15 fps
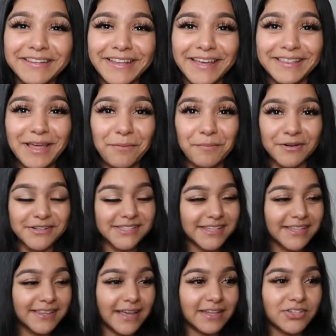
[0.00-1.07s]
like that
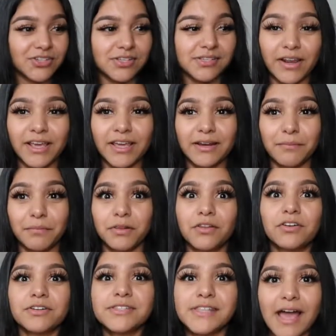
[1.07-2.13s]
person that just freaking
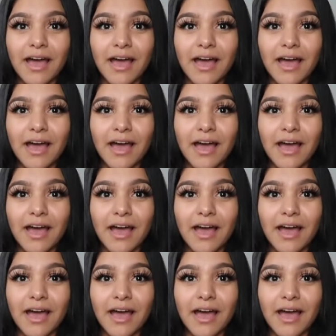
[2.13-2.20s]
blurts